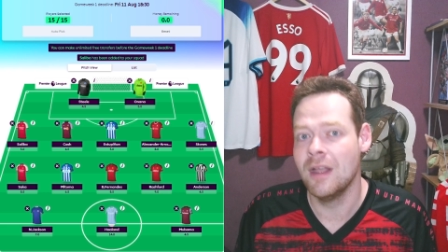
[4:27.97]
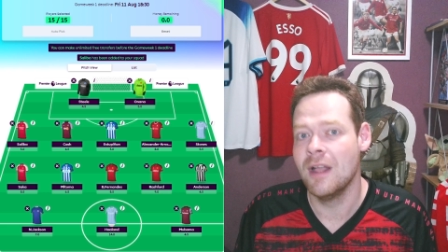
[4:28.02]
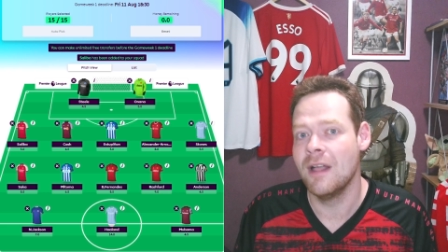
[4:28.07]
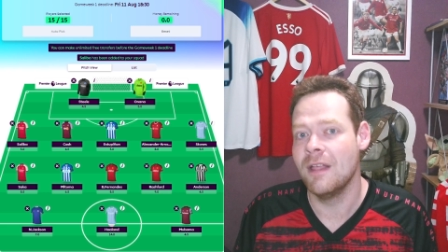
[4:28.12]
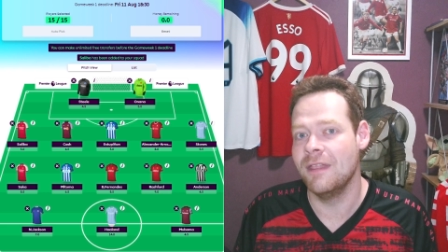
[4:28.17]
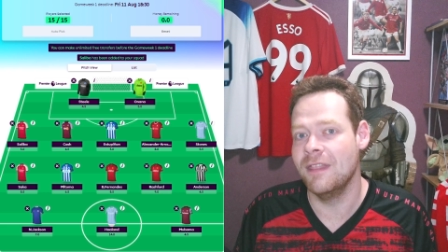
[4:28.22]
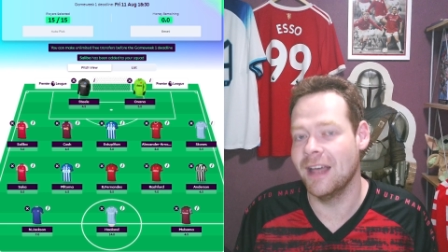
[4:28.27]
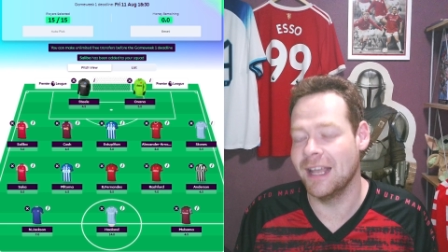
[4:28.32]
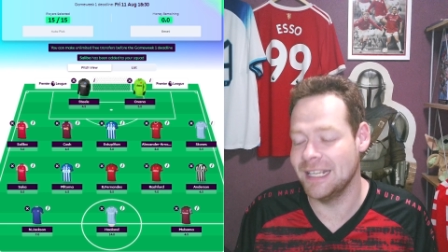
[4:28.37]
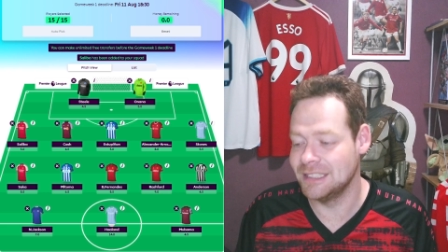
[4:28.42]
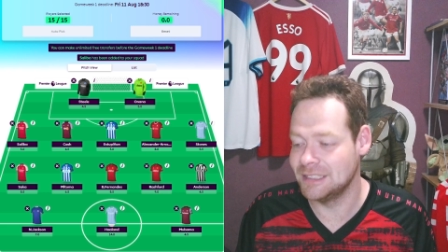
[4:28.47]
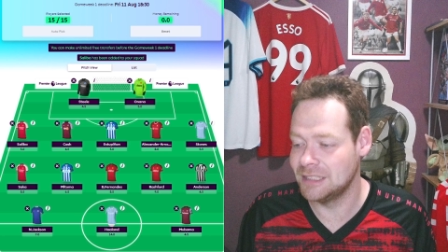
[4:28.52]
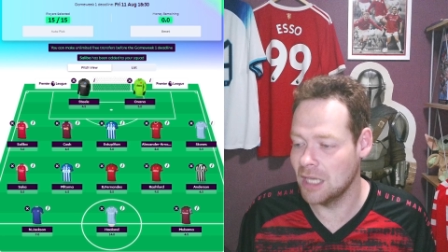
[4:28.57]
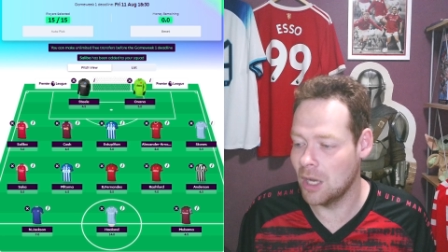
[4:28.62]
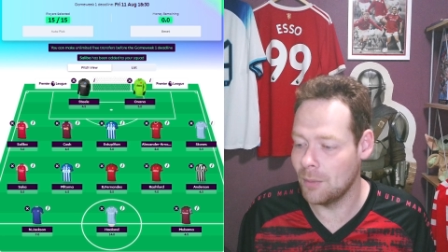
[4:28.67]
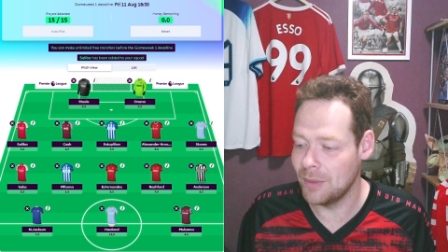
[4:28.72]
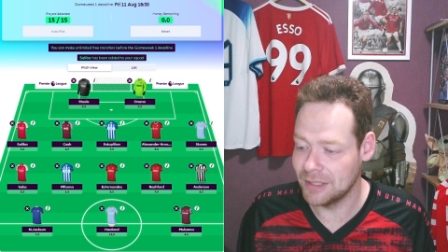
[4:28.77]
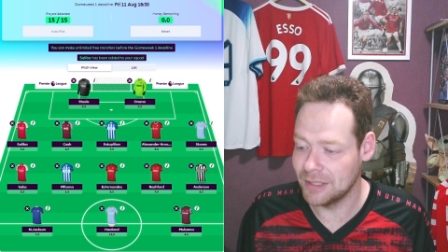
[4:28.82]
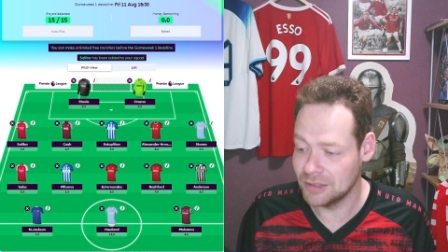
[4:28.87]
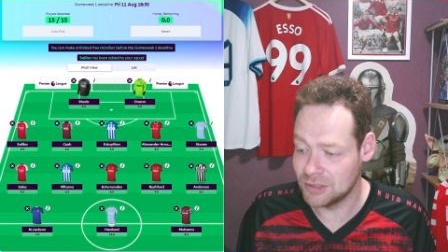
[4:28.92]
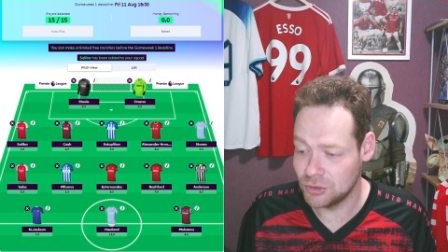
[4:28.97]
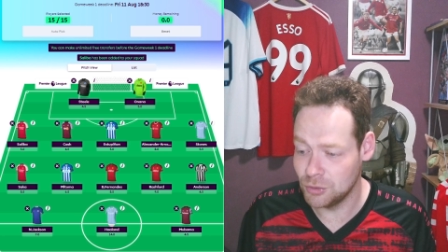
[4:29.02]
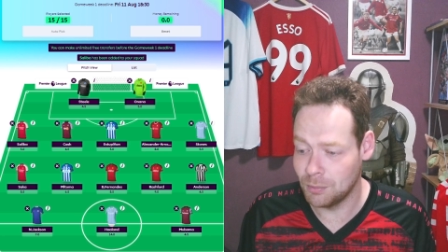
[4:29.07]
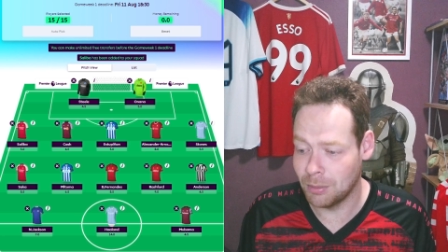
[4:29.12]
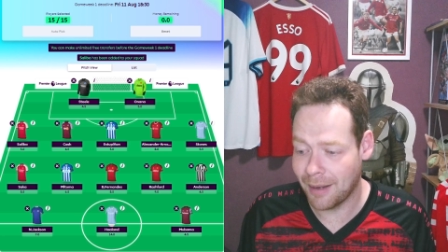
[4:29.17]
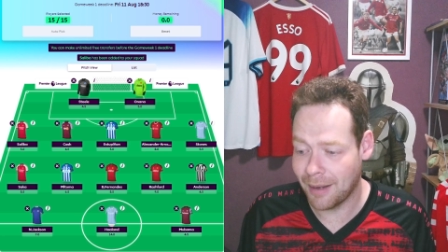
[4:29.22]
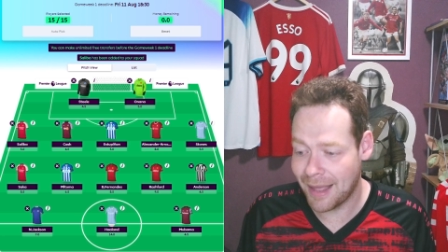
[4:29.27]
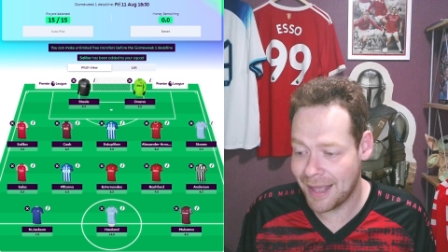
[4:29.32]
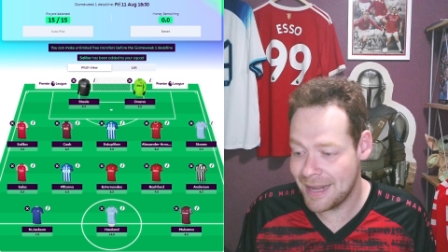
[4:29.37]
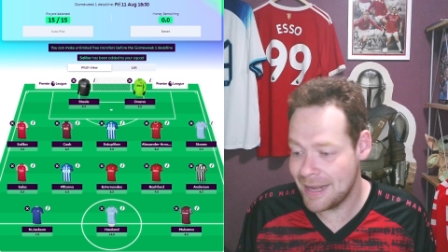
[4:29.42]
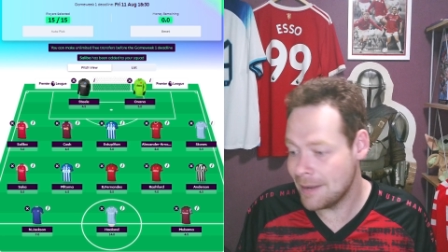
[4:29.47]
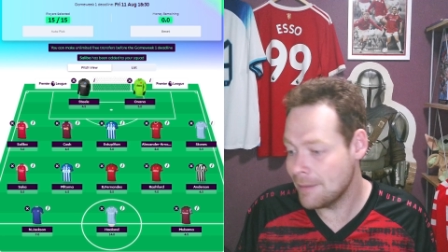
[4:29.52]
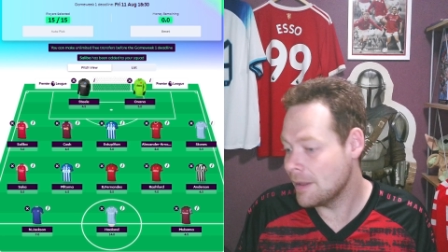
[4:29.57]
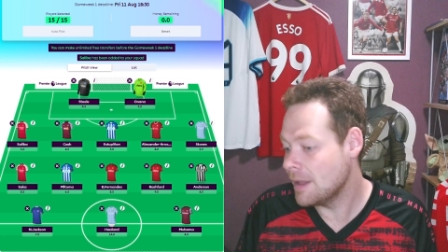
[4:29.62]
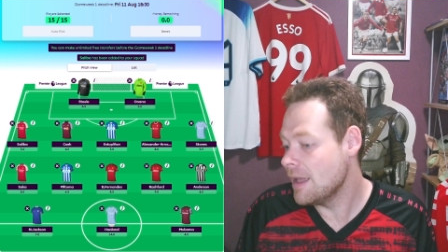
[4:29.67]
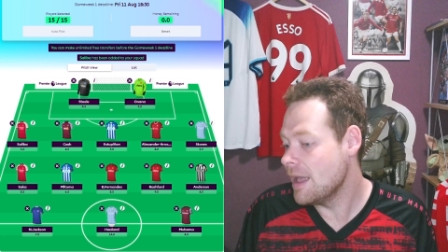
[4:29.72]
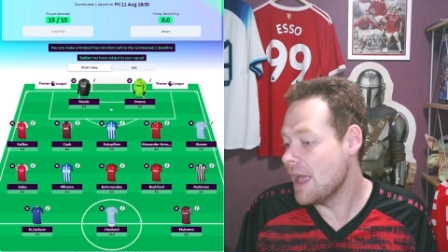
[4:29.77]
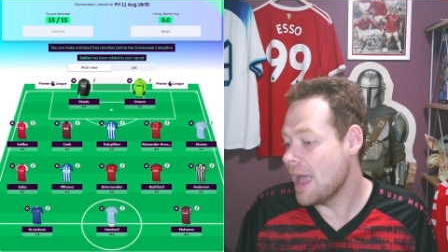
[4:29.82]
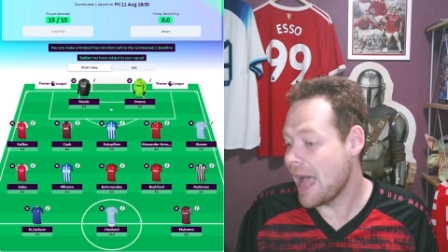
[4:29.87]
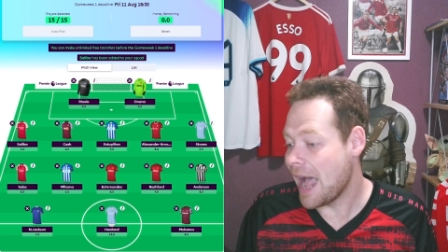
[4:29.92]
that is going to play?
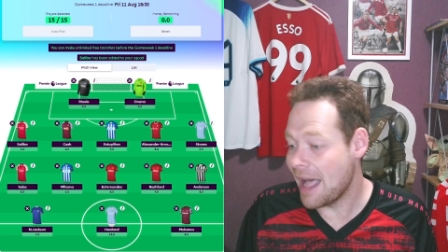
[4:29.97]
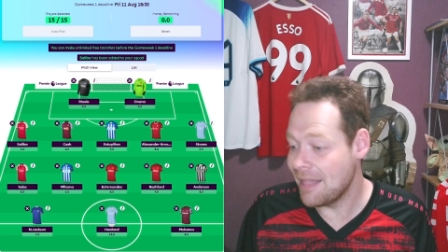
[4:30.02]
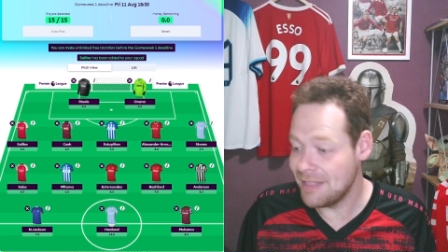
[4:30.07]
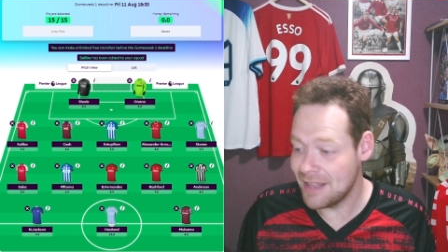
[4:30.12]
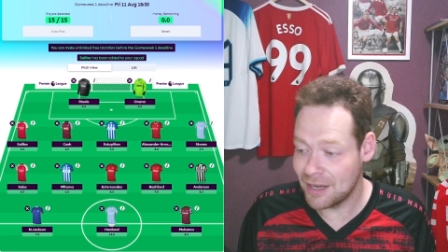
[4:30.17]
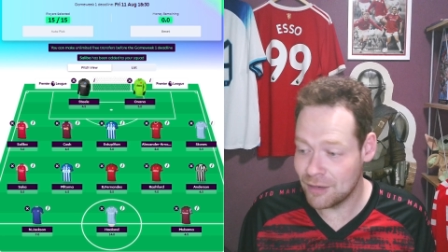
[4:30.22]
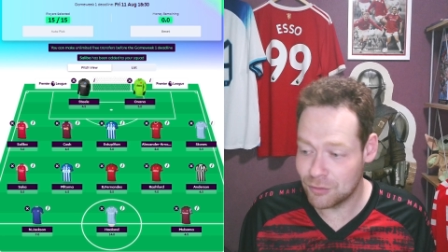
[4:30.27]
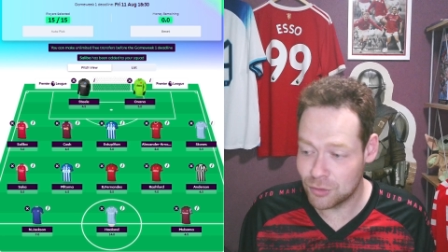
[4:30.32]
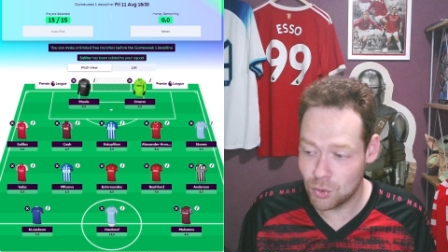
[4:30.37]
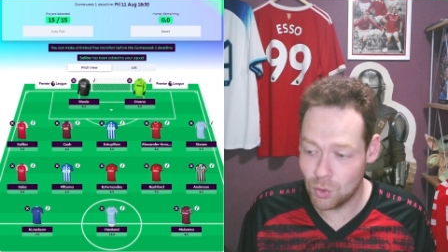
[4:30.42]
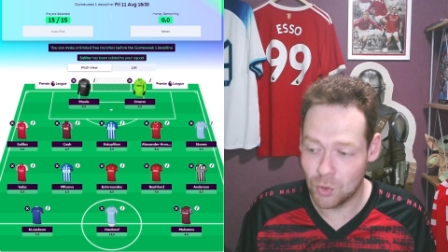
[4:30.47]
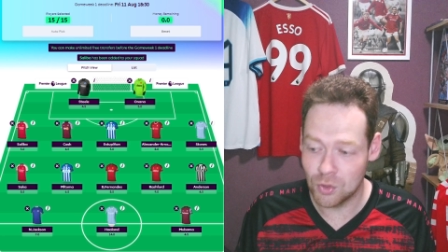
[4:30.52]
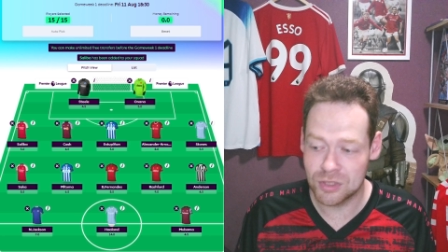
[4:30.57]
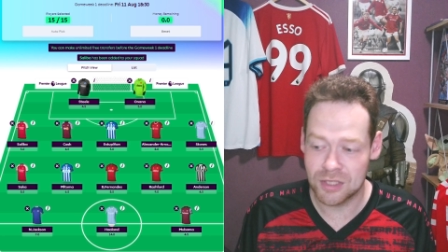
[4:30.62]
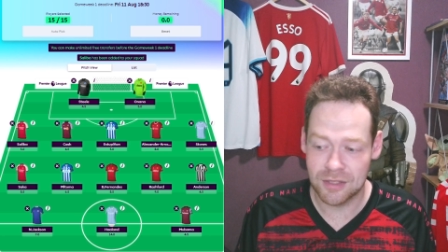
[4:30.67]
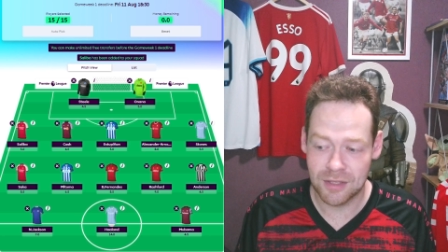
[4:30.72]
And then, of course,